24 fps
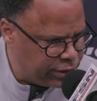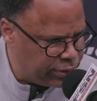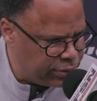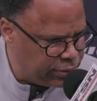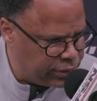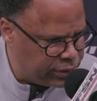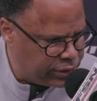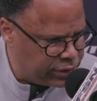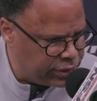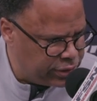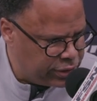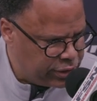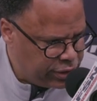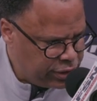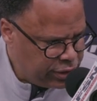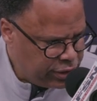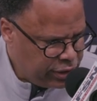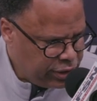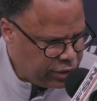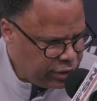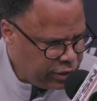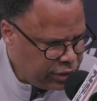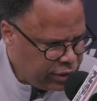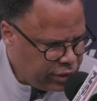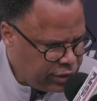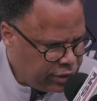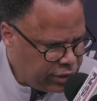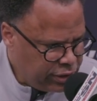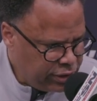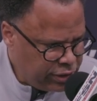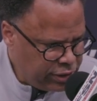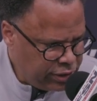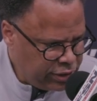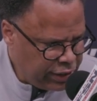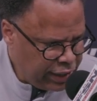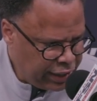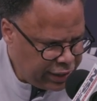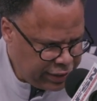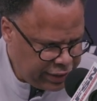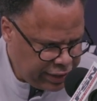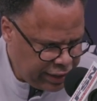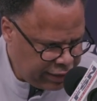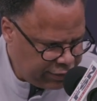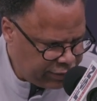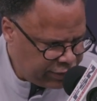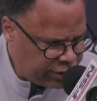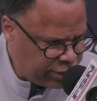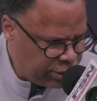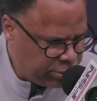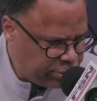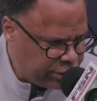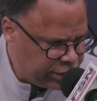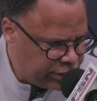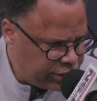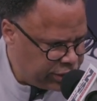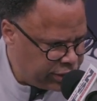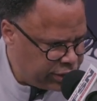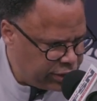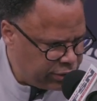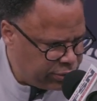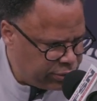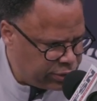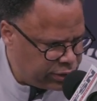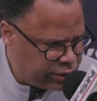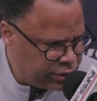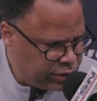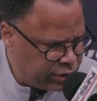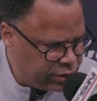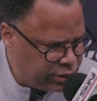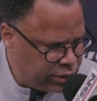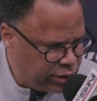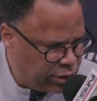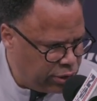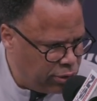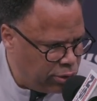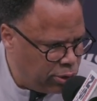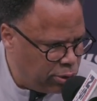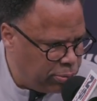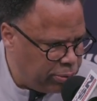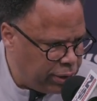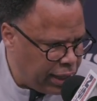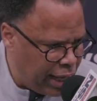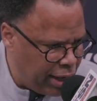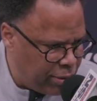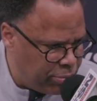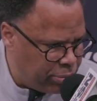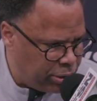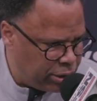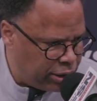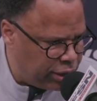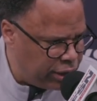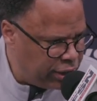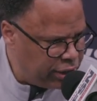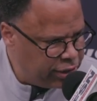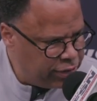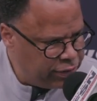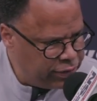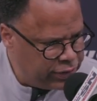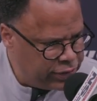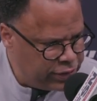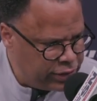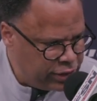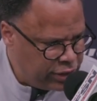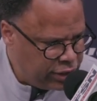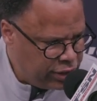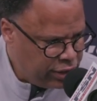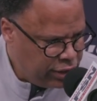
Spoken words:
It was, like Dave Till mentioned, it was the group that believes